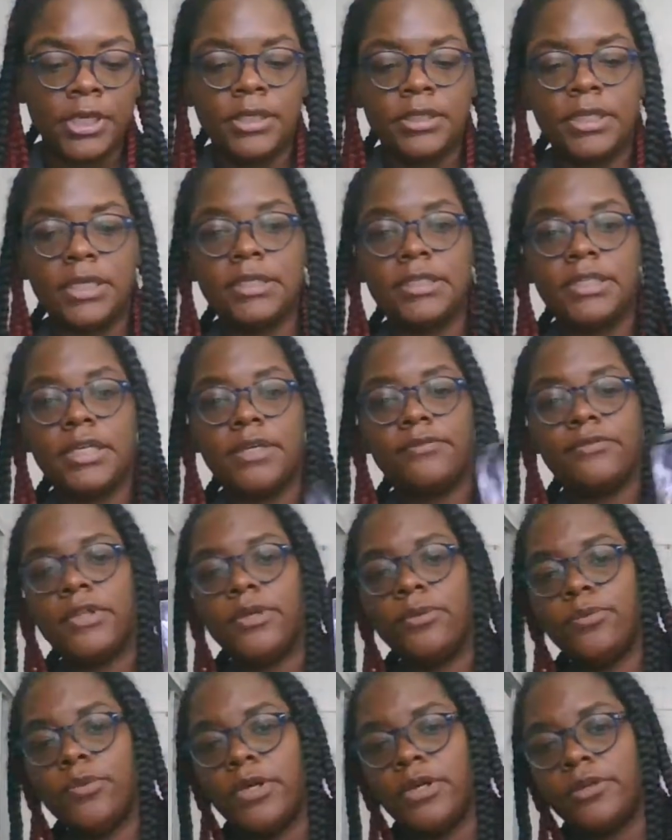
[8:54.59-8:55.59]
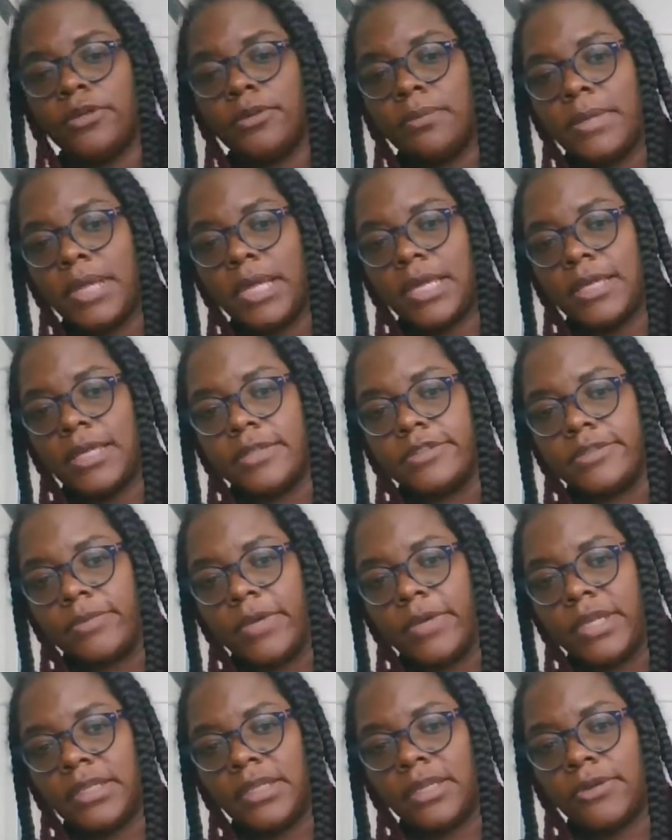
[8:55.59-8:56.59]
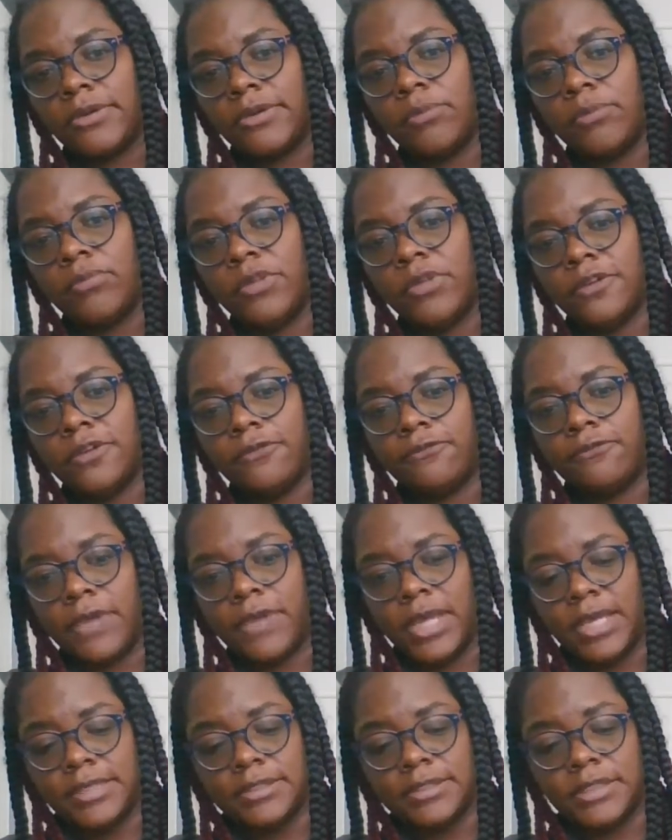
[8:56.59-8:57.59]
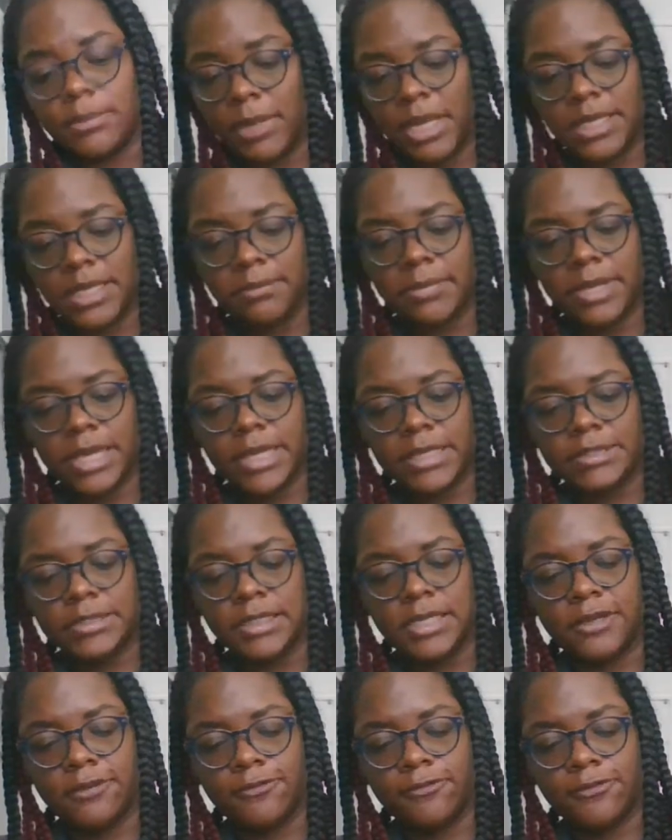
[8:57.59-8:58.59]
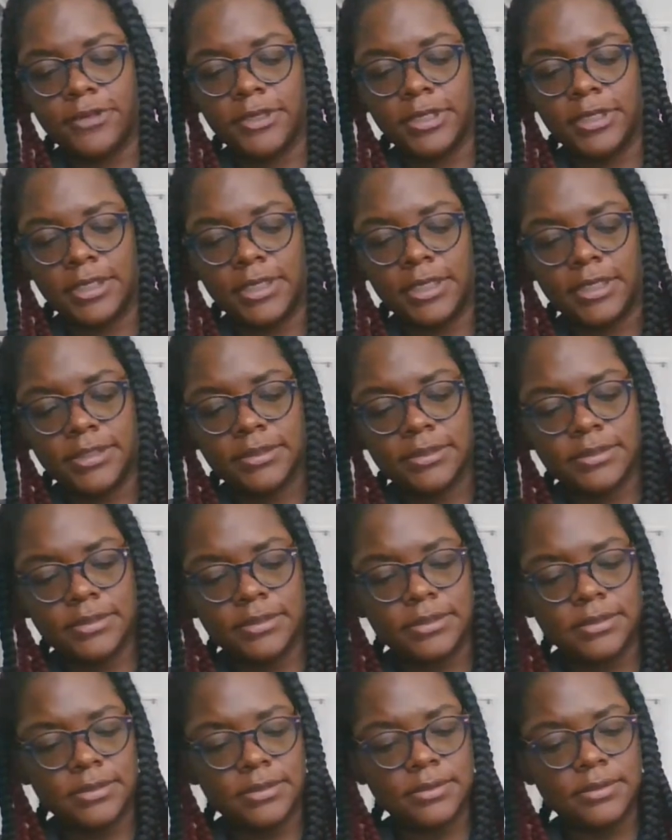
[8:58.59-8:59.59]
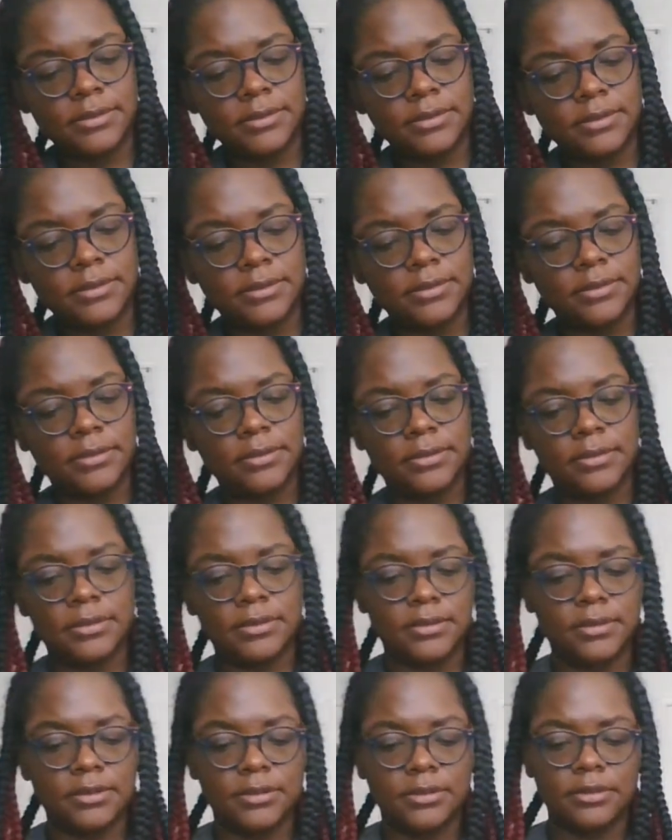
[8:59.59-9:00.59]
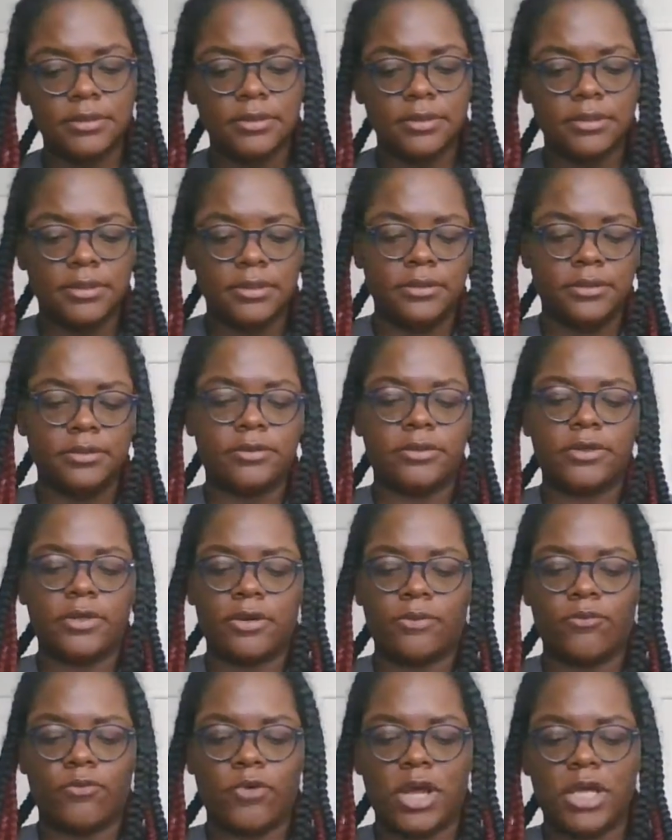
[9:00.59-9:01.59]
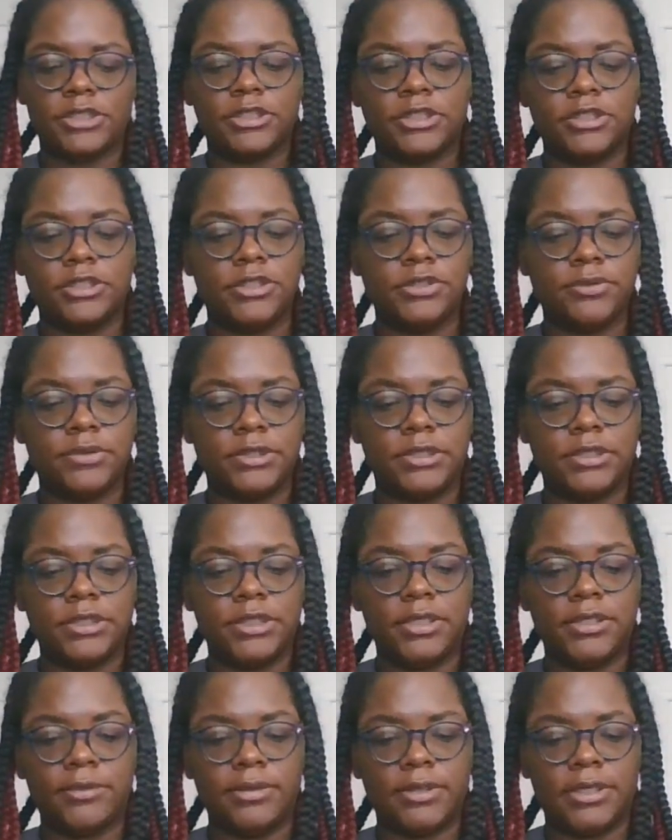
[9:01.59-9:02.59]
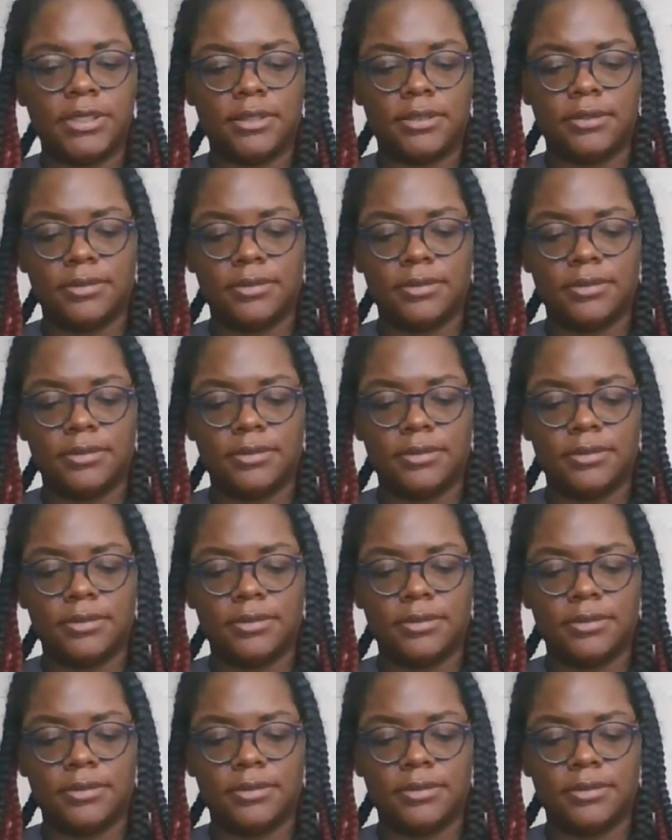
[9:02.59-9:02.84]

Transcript: They're definitely wearing a mask right now. They're being fake. Somebody masking their feelings. They're watching you in secret.